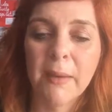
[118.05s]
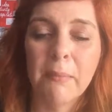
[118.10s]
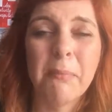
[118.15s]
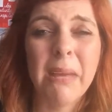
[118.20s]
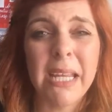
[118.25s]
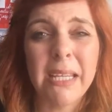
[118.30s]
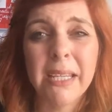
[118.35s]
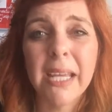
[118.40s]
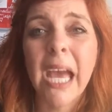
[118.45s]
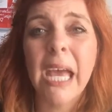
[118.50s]

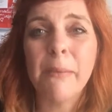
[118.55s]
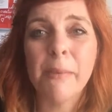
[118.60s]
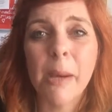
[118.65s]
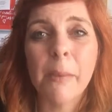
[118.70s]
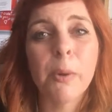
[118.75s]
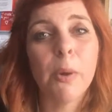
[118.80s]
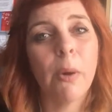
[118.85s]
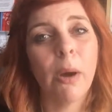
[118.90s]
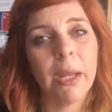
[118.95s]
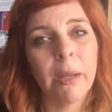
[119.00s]
Men came
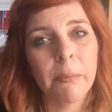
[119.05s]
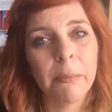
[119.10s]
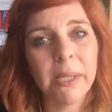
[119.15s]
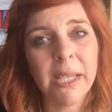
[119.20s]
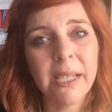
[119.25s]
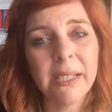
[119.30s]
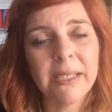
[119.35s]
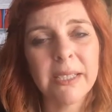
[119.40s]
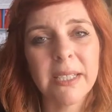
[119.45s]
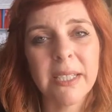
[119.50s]
up quite a
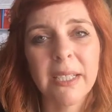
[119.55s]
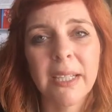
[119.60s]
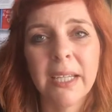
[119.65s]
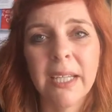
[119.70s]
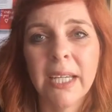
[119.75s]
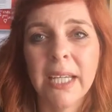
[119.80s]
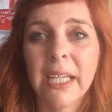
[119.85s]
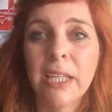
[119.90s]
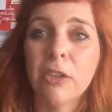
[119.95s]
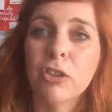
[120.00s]
bit
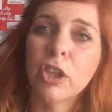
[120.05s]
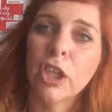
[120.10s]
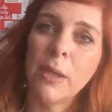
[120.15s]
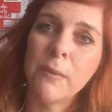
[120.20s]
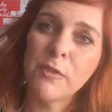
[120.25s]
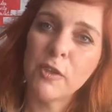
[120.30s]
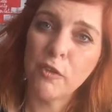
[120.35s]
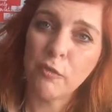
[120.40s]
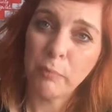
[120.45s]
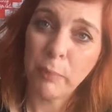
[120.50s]
in
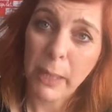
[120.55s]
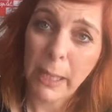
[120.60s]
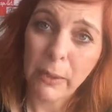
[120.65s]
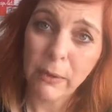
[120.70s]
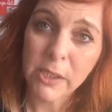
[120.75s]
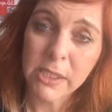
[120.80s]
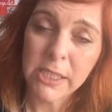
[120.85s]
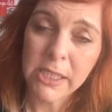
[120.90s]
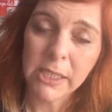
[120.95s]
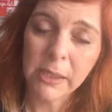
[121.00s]
terms of
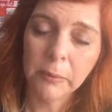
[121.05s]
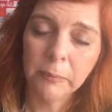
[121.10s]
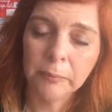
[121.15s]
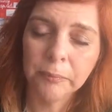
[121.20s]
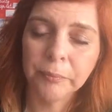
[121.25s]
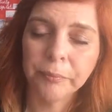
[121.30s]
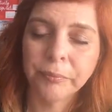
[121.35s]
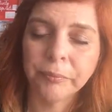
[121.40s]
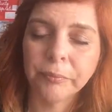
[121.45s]
parenting.